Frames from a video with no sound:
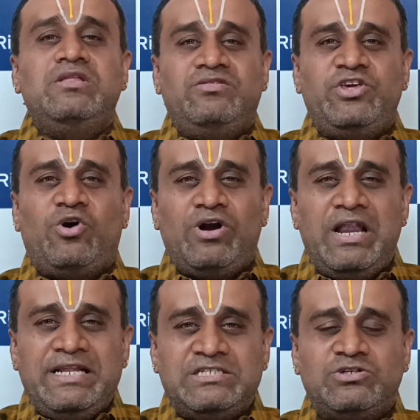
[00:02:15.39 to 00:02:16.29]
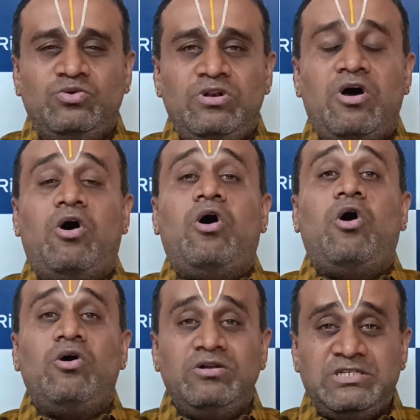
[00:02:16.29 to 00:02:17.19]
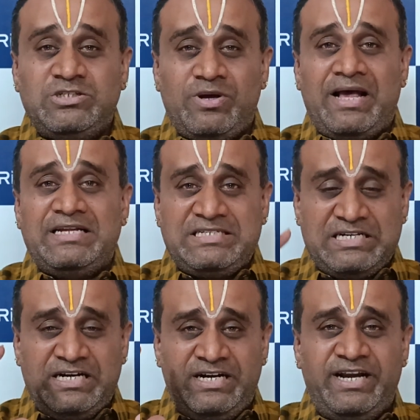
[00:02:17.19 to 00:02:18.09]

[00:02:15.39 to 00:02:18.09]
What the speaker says: the online school also has